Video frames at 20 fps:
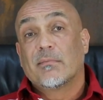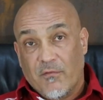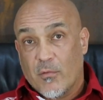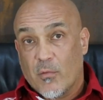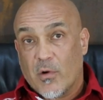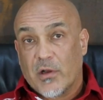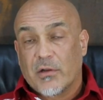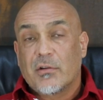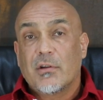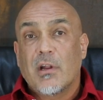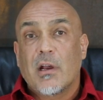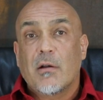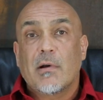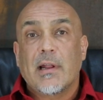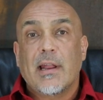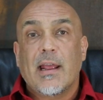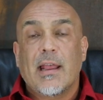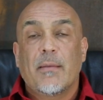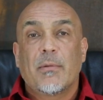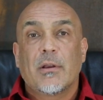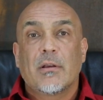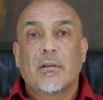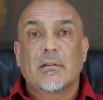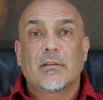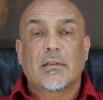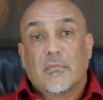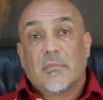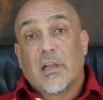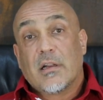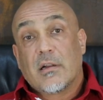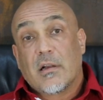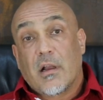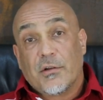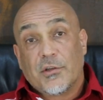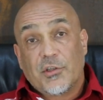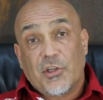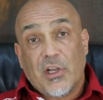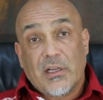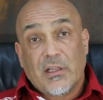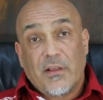If you want to know what happened, then go
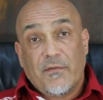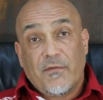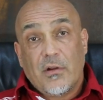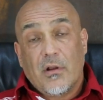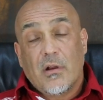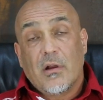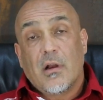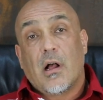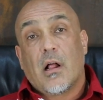and check the video.